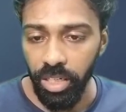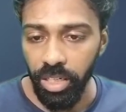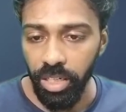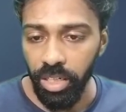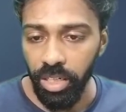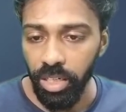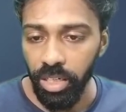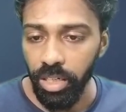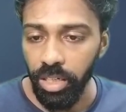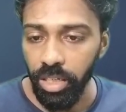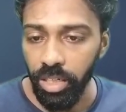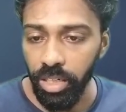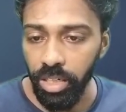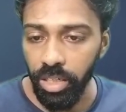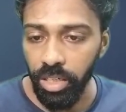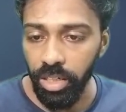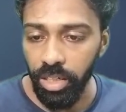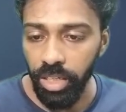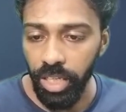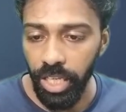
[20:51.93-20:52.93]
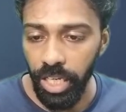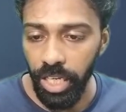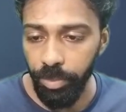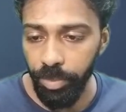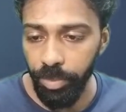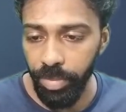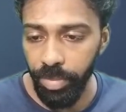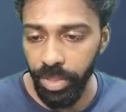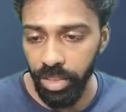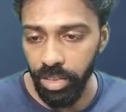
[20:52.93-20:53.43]
helped
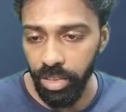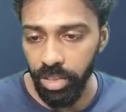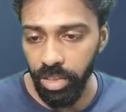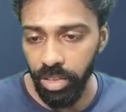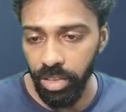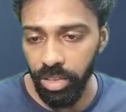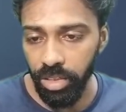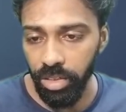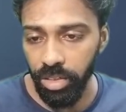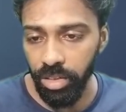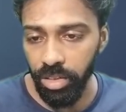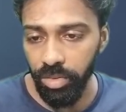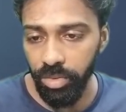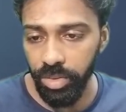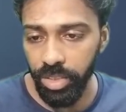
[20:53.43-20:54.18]
with